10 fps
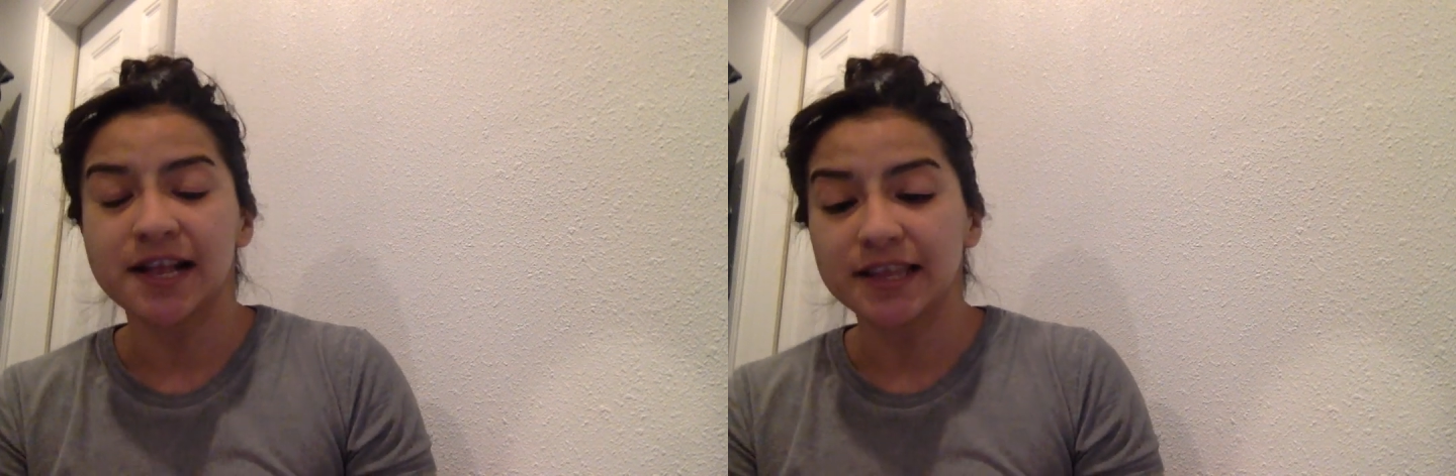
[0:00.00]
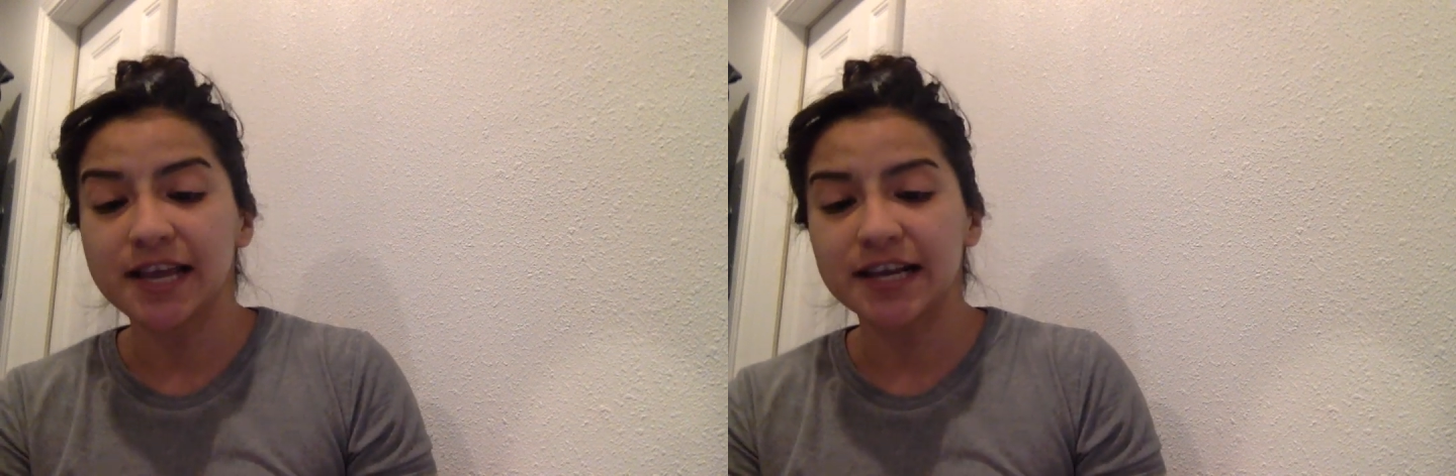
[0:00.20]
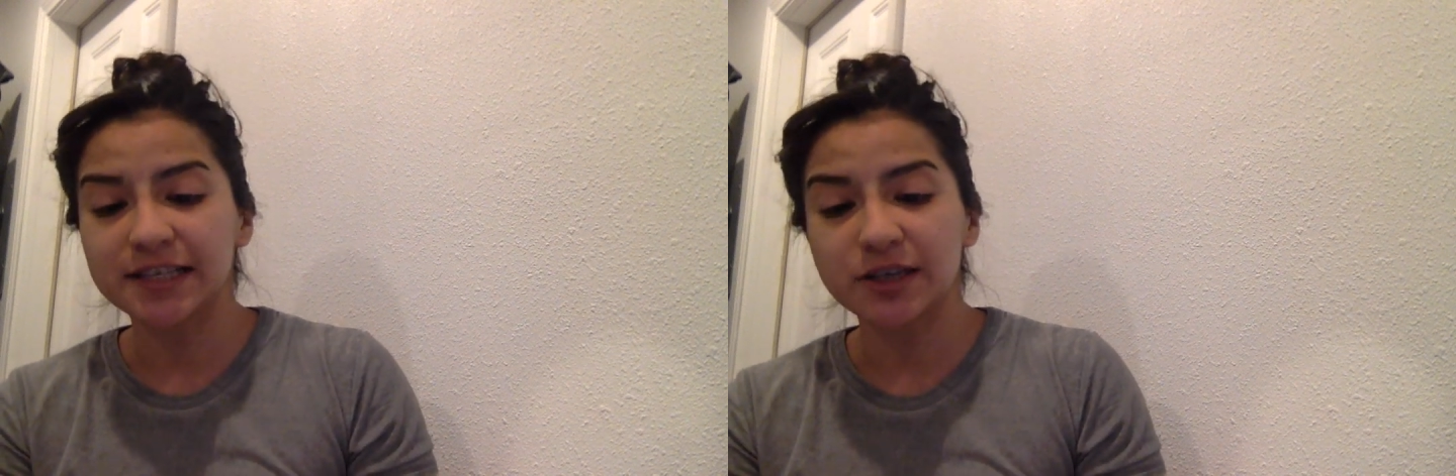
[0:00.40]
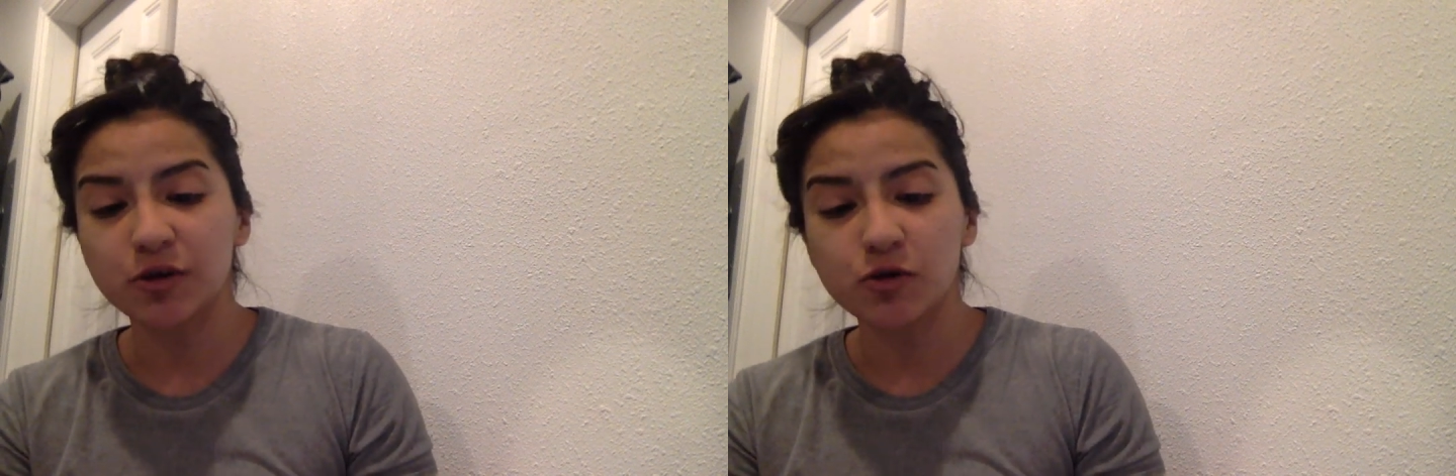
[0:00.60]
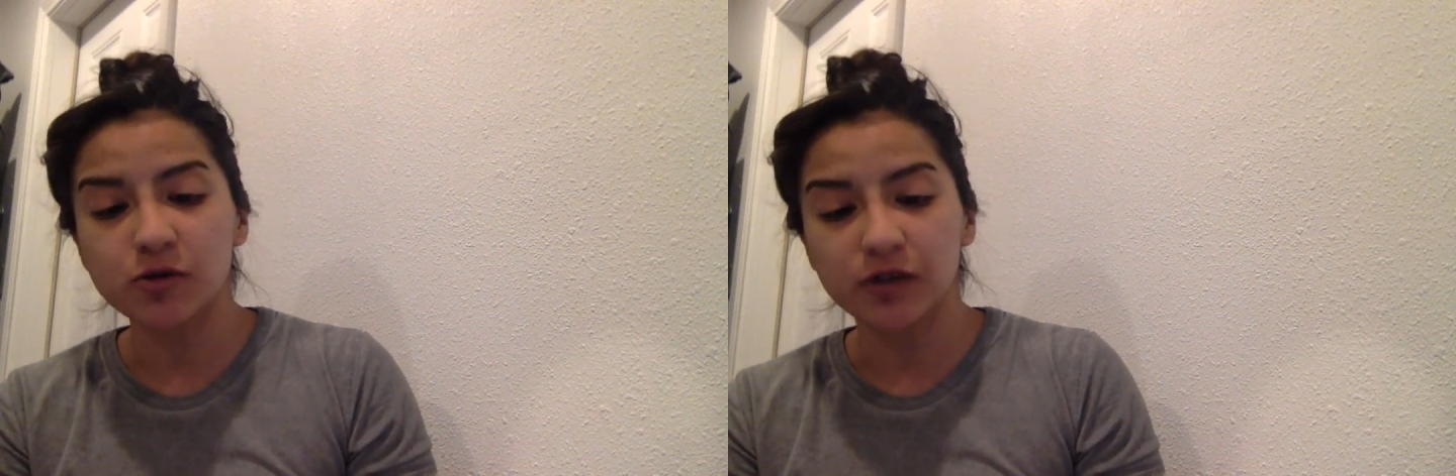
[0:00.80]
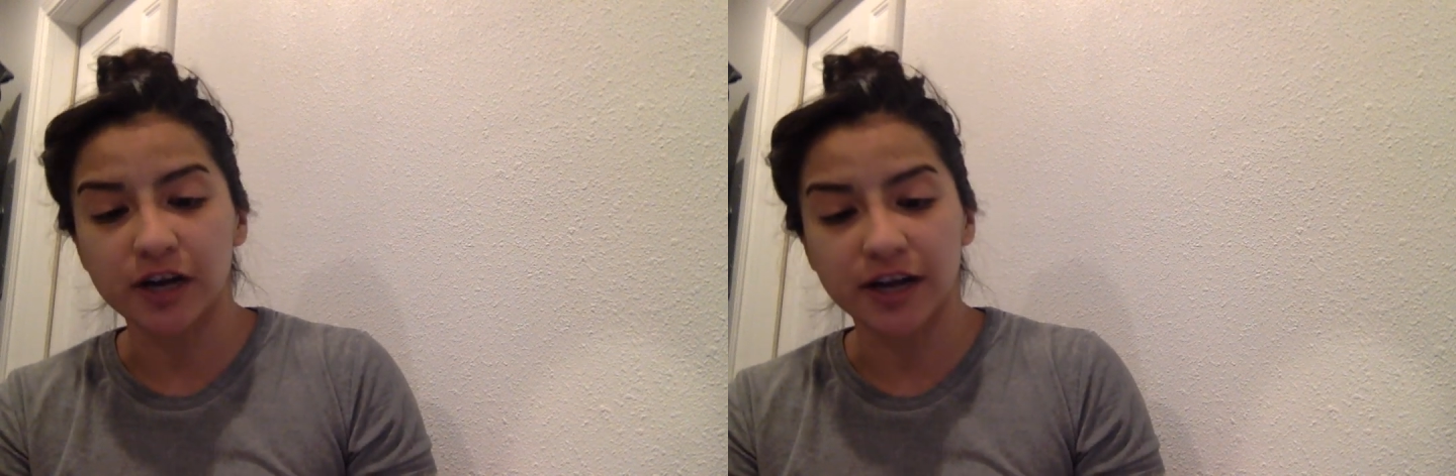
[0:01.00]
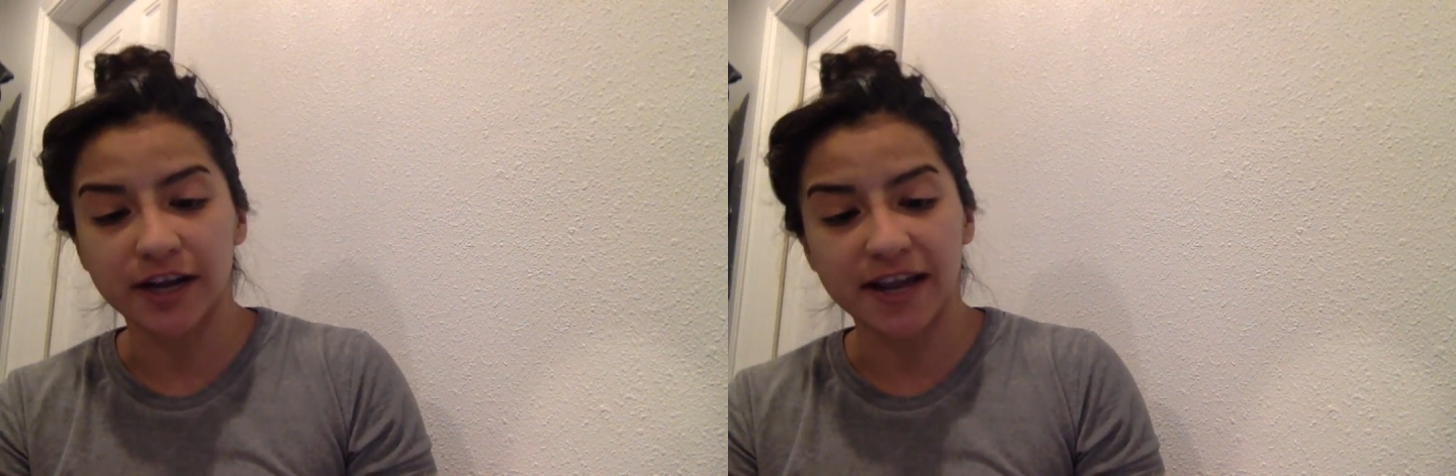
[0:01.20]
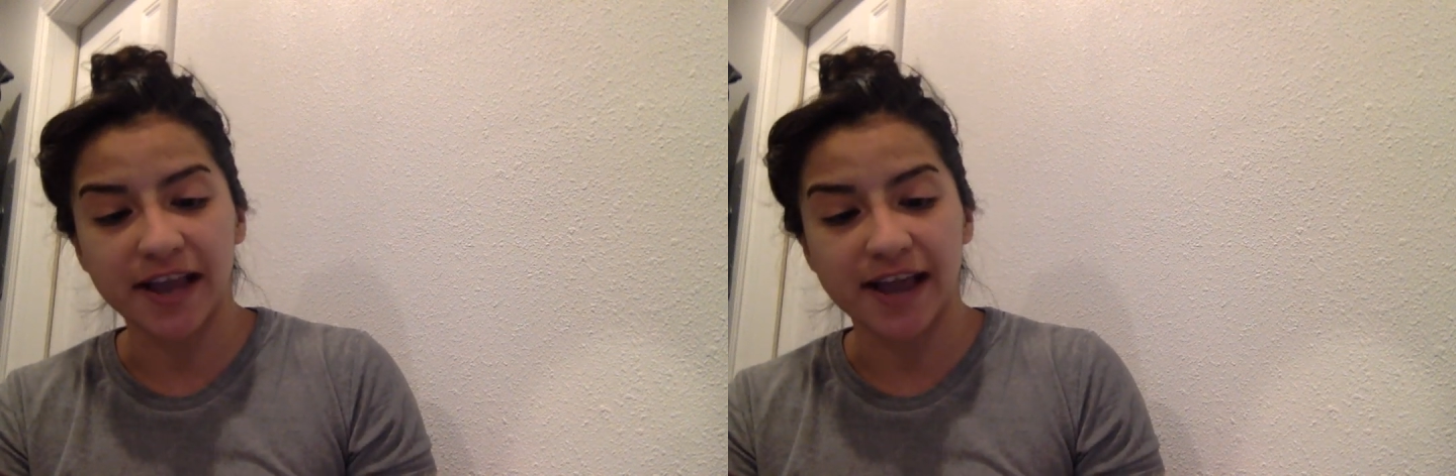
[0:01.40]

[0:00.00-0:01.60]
Lexical Learning